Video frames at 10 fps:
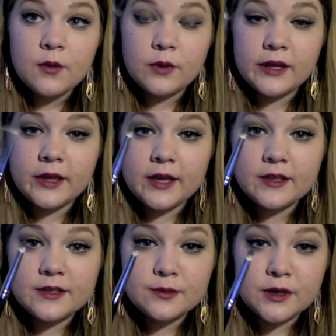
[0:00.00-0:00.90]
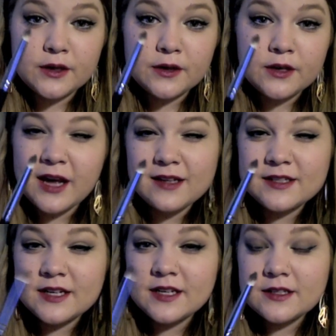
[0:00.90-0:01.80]
Really like this one. Not
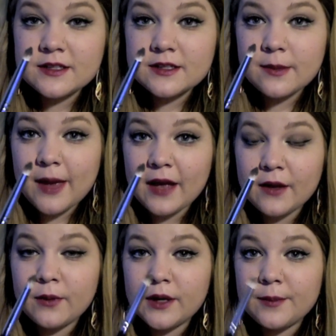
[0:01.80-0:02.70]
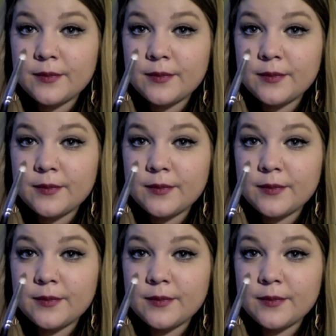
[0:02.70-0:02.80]
as dense as the MAC one,